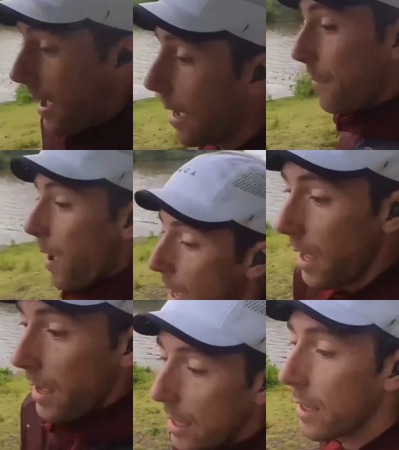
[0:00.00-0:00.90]
Um,
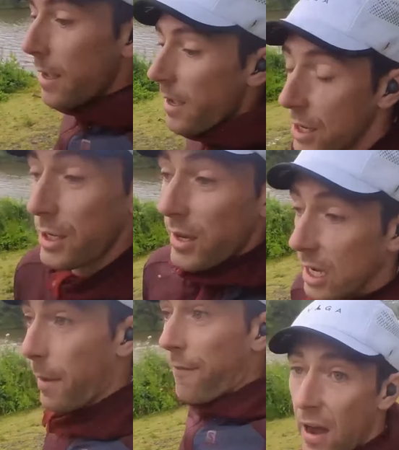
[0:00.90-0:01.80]
so
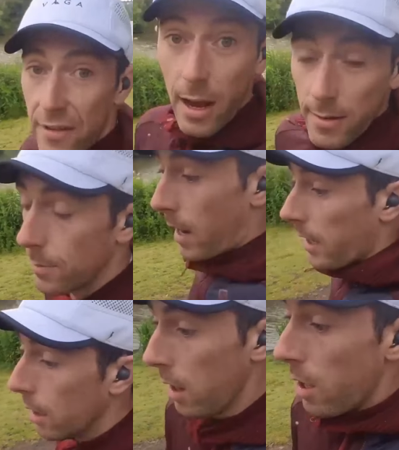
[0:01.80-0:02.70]
it's going to be five times a
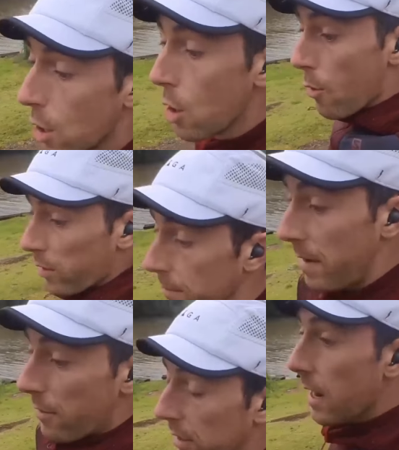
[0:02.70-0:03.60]
mile with a
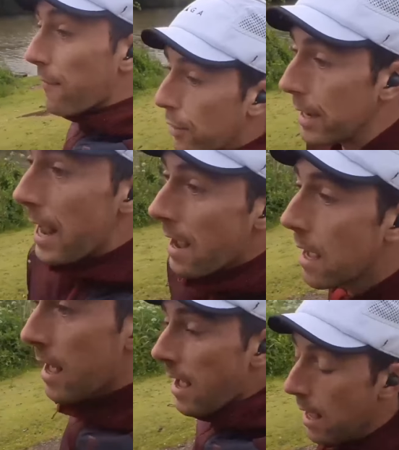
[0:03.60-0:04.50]
minute recovery
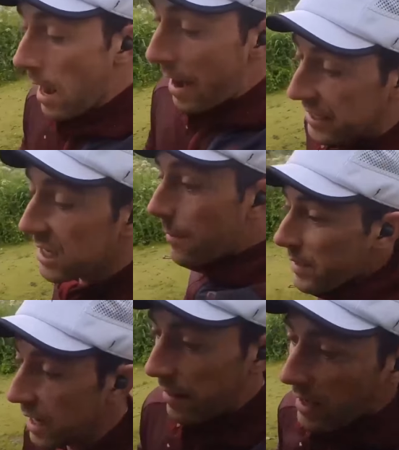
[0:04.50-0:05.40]
and it's going
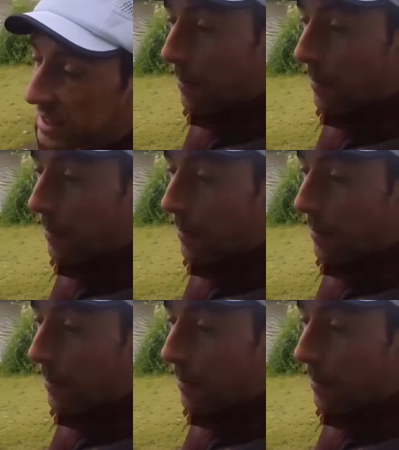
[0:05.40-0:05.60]
to be done at that